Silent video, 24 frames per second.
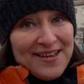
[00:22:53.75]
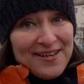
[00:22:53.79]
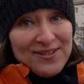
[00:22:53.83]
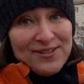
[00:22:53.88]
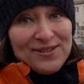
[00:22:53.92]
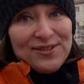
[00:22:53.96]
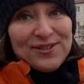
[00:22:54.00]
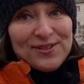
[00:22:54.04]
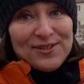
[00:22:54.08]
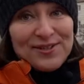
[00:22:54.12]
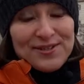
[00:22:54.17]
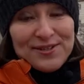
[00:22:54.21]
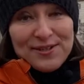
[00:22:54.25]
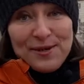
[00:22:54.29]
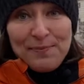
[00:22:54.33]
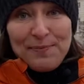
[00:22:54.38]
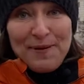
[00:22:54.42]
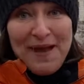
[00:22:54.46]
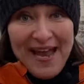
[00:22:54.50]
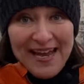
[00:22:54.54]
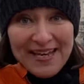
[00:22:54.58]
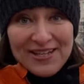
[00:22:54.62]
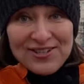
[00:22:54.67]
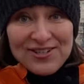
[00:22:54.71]
your
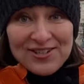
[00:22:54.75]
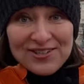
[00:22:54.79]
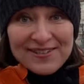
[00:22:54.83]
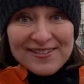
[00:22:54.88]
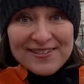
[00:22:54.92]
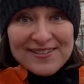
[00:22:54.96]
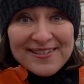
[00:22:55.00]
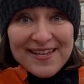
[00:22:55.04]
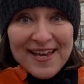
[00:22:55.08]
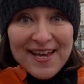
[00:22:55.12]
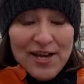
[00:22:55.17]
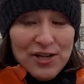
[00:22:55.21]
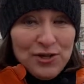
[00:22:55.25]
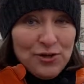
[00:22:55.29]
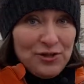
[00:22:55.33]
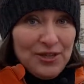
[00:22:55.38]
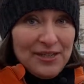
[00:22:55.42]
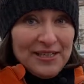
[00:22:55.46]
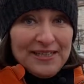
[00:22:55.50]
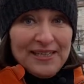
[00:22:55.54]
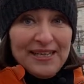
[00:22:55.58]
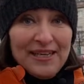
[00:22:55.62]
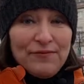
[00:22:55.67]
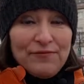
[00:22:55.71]
patients. You
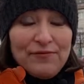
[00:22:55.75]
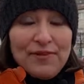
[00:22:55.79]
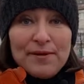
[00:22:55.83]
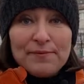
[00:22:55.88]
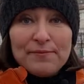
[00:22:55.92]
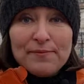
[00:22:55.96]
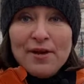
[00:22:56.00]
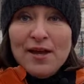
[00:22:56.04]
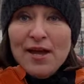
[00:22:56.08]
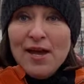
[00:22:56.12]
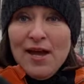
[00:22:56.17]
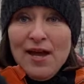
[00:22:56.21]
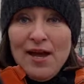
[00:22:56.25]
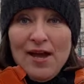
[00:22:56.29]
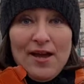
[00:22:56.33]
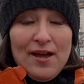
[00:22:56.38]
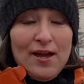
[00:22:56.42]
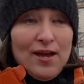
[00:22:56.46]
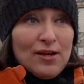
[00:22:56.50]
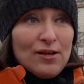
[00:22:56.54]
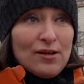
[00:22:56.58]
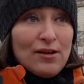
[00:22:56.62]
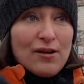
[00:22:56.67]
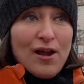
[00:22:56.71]
can give them
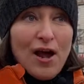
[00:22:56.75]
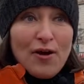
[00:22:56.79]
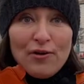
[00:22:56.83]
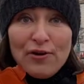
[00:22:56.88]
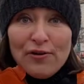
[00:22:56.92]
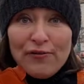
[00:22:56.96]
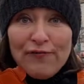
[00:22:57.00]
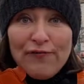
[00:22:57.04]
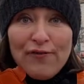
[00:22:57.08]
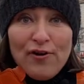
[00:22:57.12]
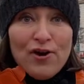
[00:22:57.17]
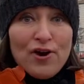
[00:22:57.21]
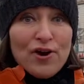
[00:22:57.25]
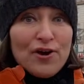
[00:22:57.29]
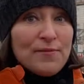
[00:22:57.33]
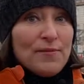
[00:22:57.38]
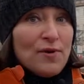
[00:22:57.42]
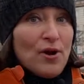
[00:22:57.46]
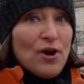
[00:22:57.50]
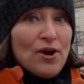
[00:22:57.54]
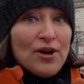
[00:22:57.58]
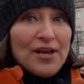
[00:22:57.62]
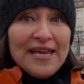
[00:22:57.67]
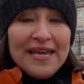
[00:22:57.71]
chloroform
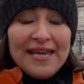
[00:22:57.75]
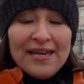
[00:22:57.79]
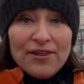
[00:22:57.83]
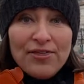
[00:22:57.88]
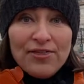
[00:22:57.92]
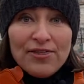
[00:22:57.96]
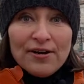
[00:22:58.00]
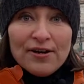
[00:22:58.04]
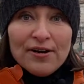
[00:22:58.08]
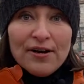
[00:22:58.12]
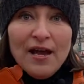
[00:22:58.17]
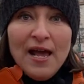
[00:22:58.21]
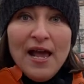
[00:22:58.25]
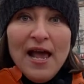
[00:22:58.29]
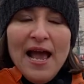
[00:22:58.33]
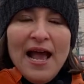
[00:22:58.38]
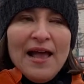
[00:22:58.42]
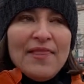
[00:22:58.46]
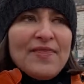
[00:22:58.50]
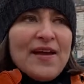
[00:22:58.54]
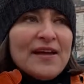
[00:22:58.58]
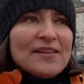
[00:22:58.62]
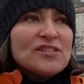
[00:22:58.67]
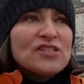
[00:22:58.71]
or ether,
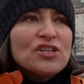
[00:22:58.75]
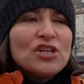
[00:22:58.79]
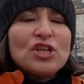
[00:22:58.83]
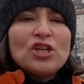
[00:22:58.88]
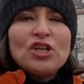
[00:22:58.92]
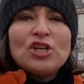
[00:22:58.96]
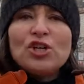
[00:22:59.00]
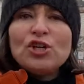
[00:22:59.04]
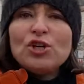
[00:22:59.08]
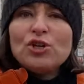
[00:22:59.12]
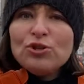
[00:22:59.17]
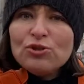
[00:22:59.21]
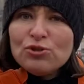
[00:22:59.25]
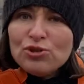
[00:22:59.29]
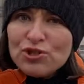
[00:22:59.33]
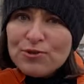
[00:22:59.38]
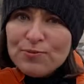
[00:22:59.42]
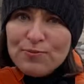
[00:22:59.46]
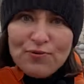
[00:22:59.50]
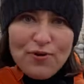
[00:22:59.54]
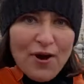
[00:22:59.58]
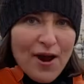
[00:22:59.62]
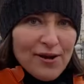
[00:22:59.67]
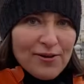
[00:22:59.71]
and that's a
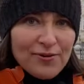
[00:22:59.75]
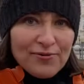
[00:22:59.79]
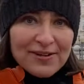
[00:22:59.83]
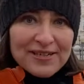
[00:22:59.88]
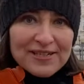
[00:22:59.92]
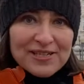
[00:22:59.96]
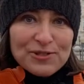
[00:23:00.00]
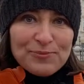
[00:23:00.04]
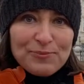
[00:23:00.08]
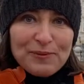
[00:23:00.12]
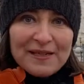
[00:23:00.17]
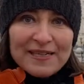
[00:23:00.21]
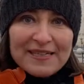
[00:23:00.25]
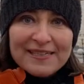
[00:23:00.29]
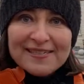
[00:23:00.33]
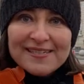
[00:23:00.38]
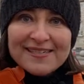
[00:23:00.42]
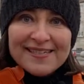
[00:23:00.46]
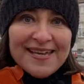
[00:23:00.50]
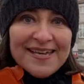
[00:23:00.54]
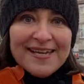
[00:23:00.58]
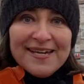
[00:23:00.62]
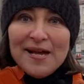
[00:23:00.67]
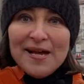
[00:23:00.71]
huge progress, because